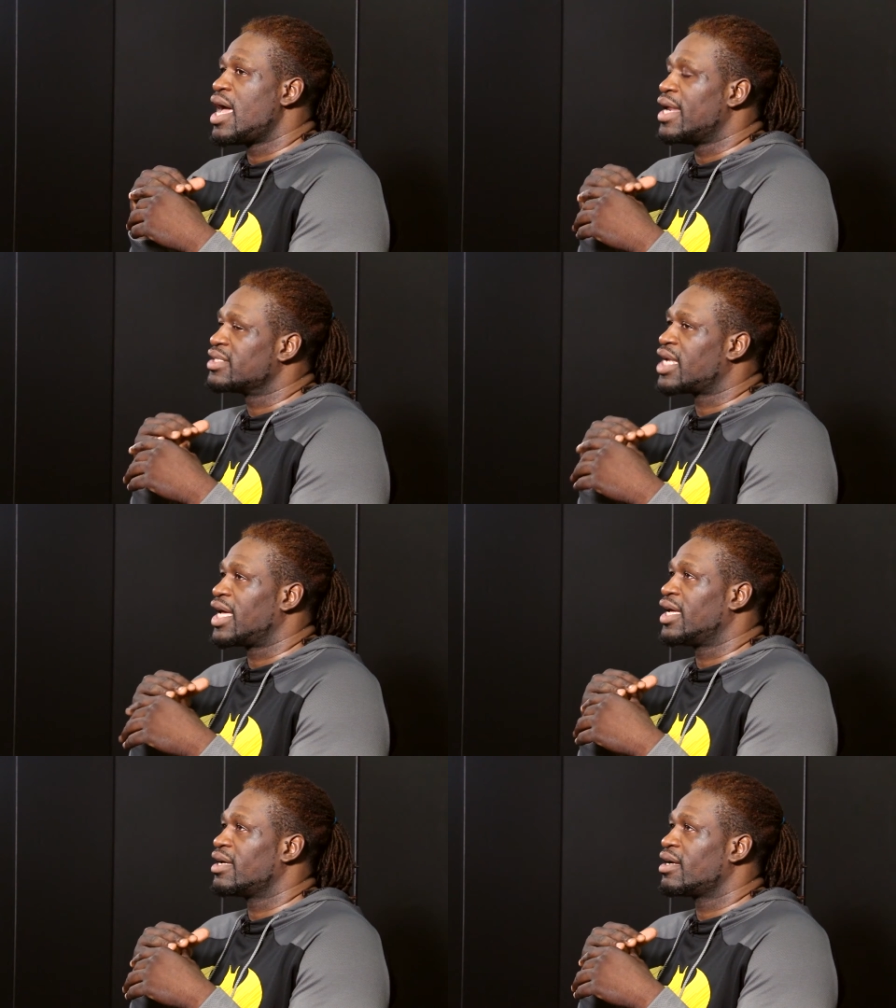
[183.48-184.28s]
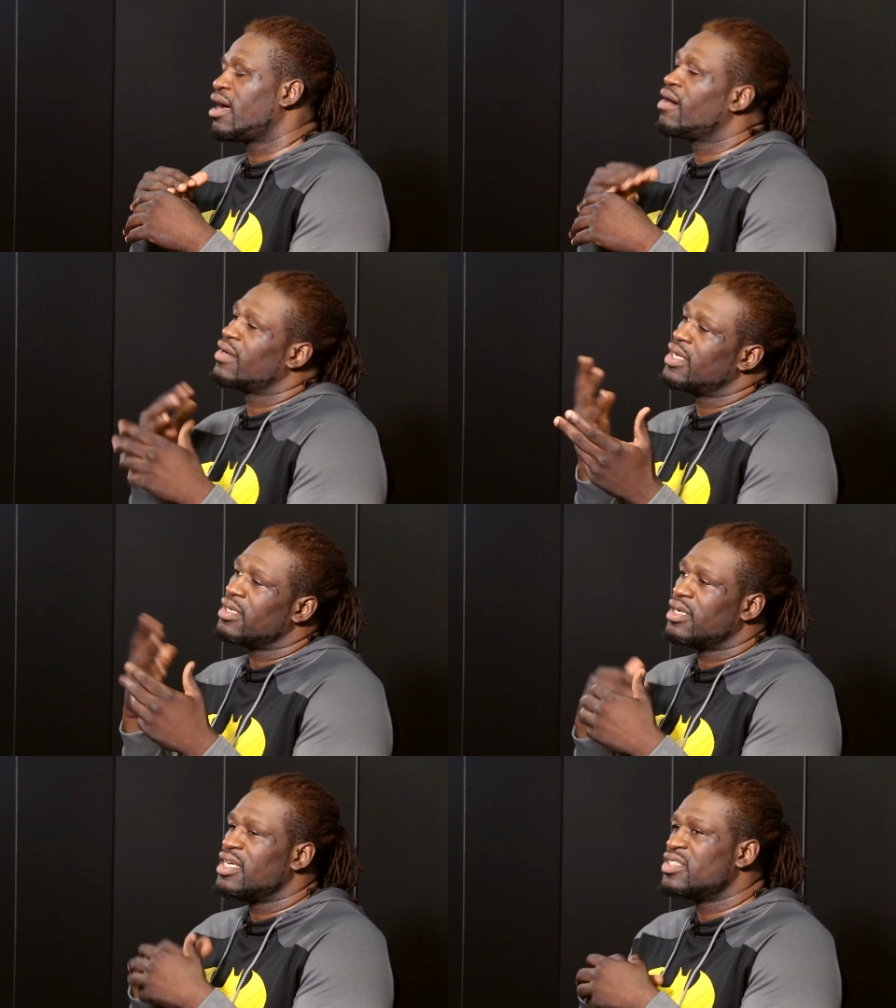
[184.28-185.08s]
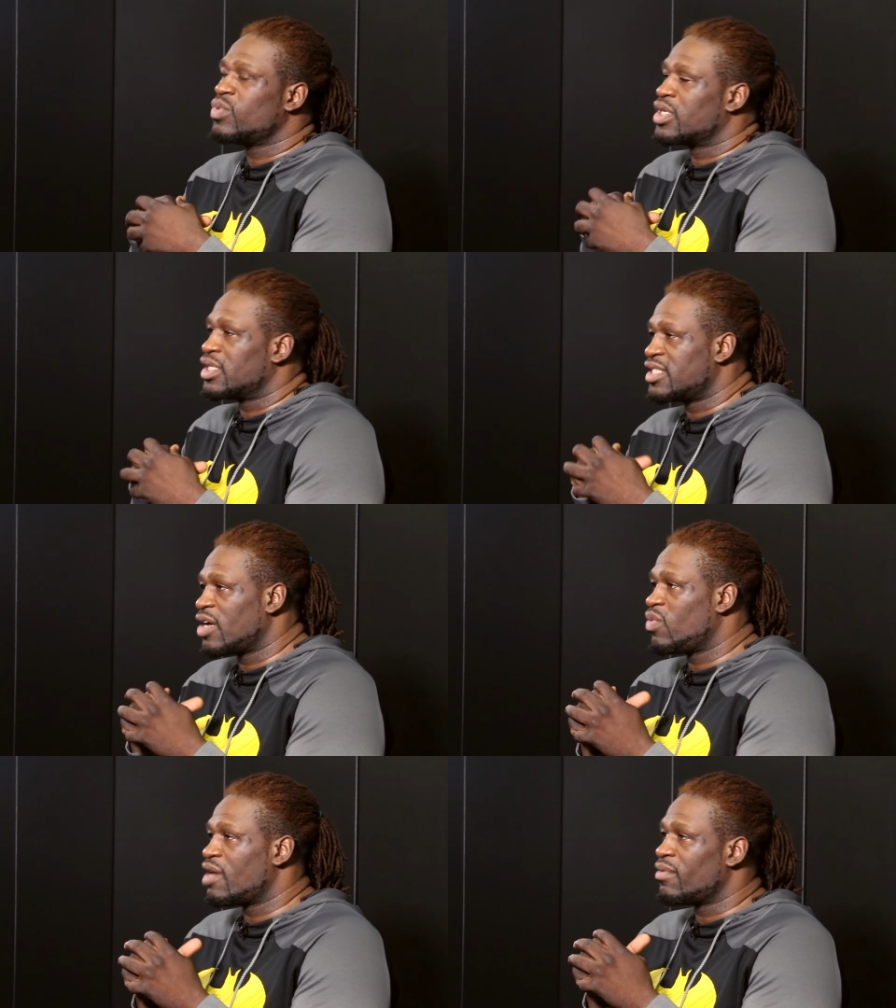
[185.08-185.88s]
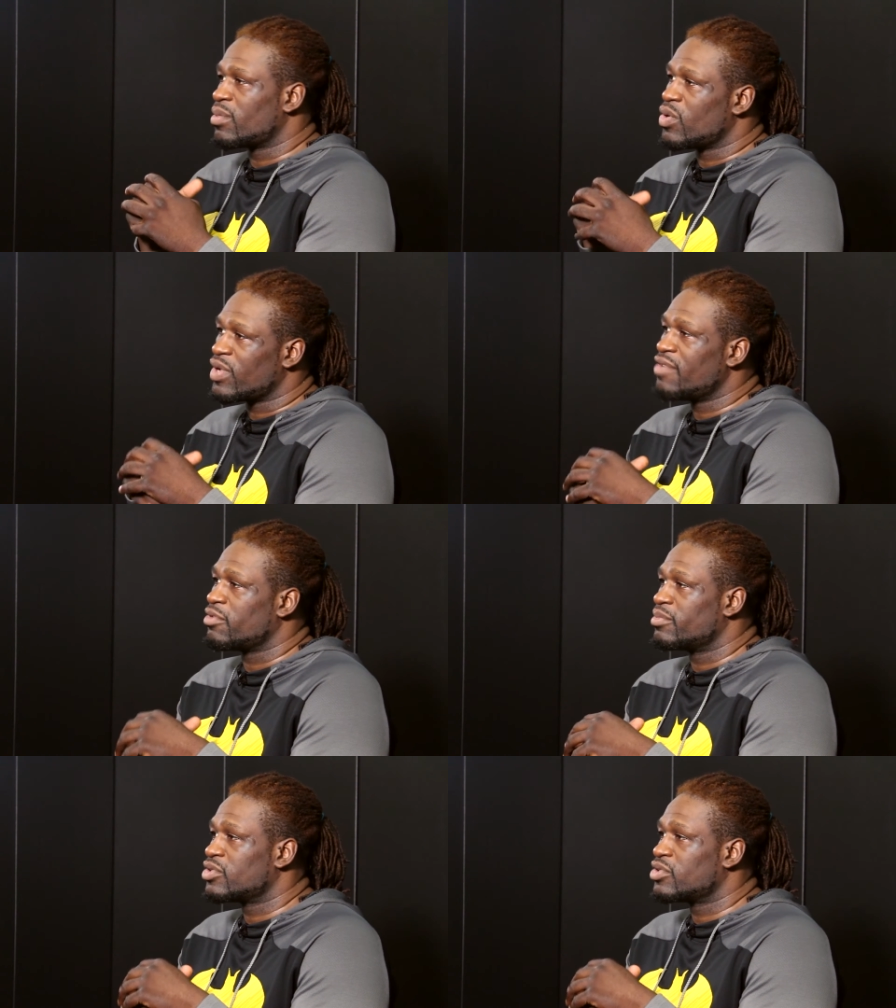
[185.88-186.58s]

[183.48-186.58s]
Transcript: and it's like, oh, he's willing to take whatever I'm gonna give him.